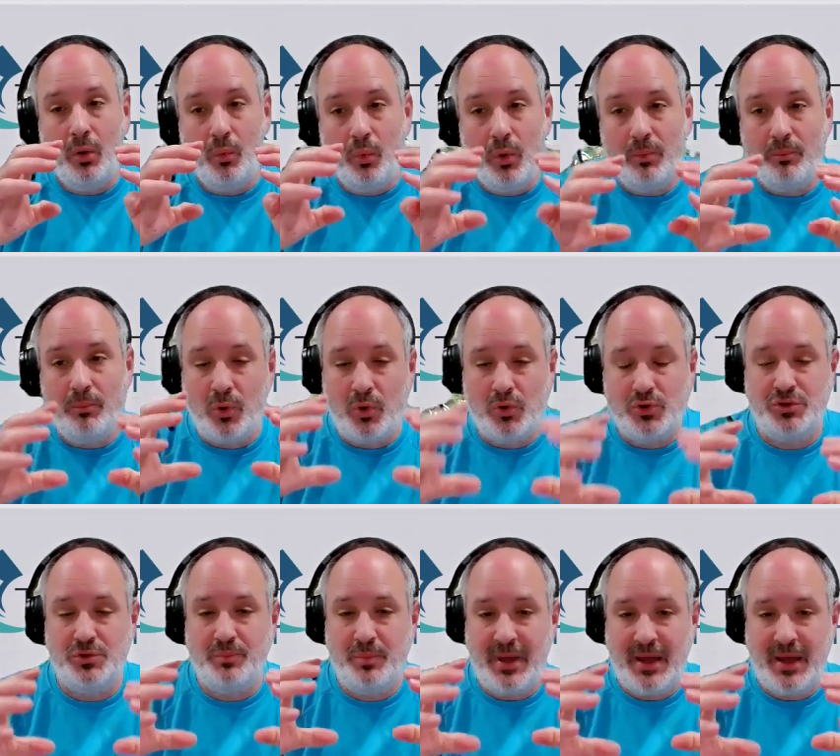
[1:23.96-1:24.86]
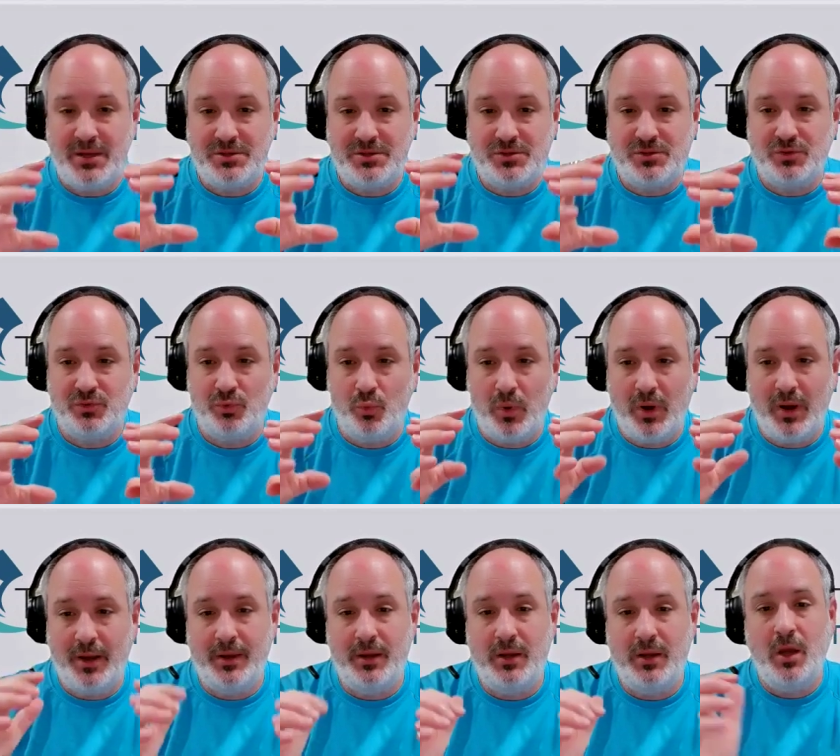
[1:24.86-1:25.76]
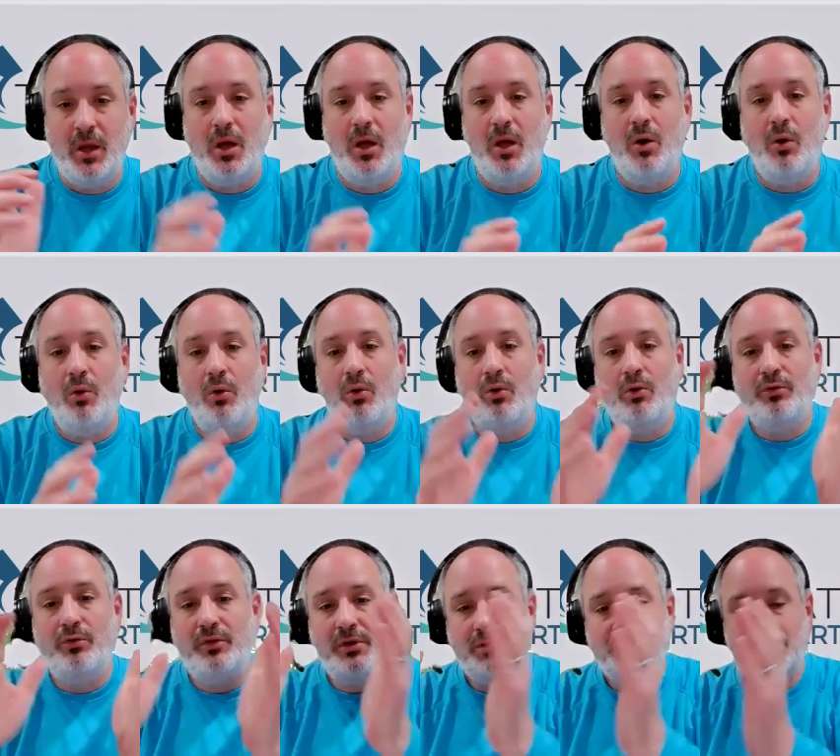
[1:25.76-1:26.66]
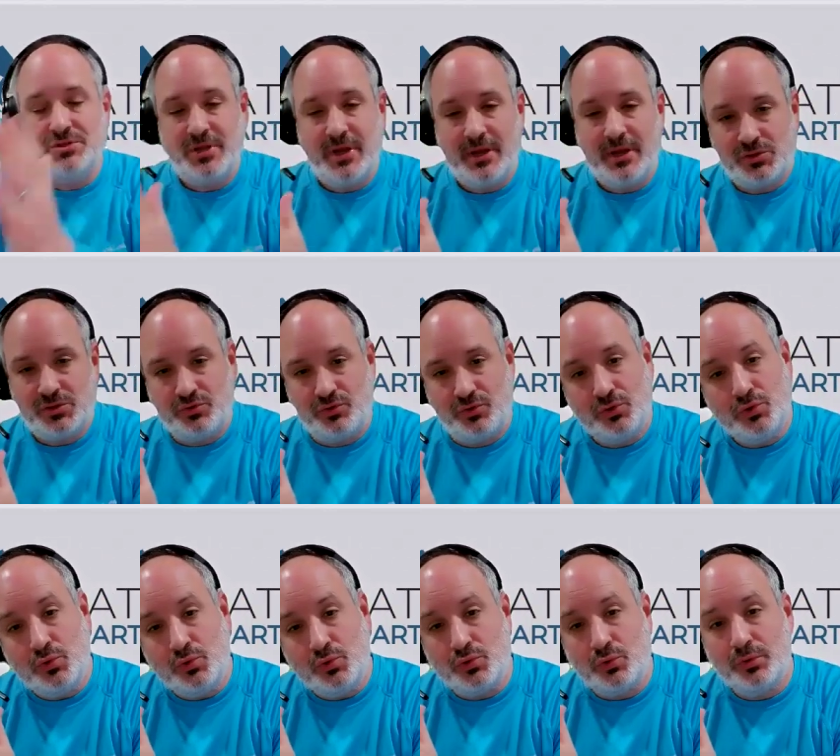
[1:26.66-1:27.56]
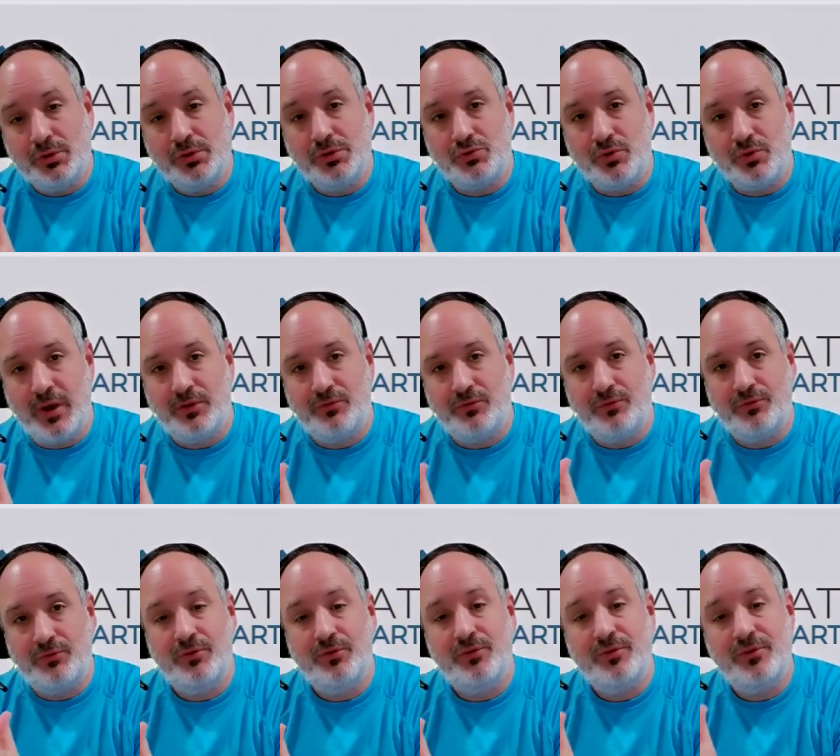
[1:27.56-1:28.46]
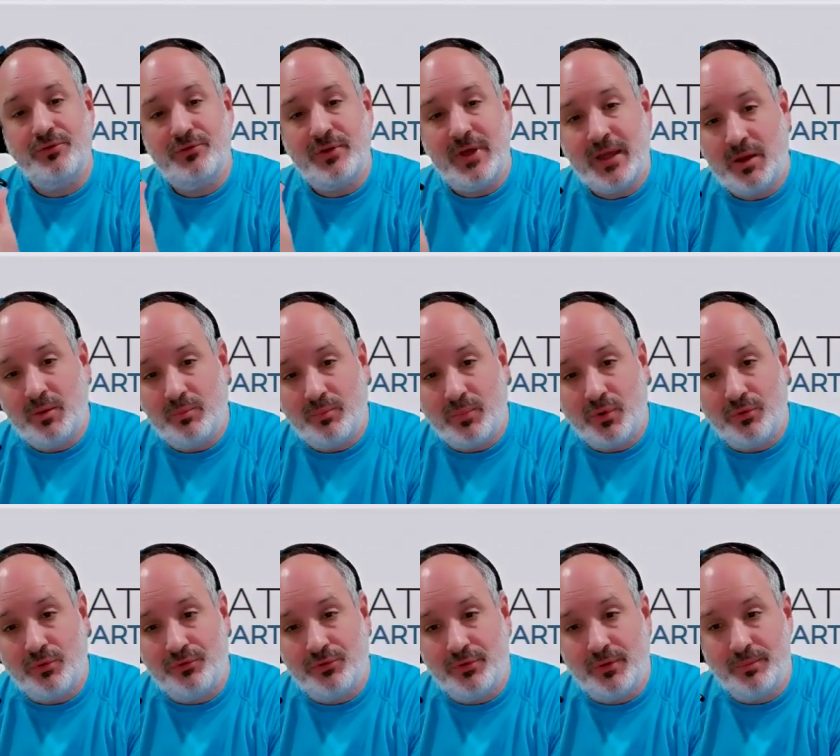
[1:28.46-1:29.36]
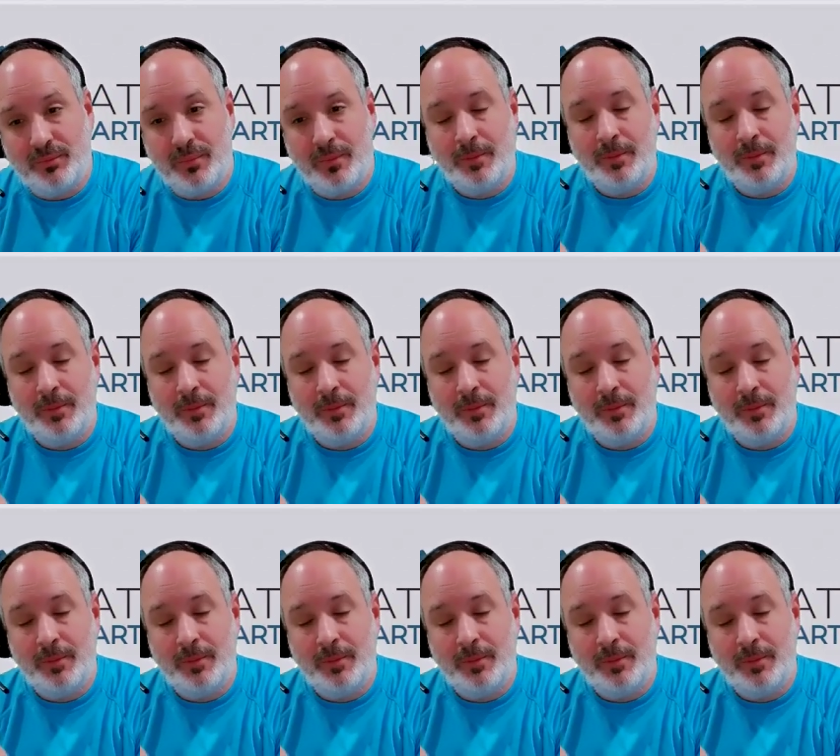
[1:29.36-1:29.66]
one person passes away, all the estate usually transfers to the second person.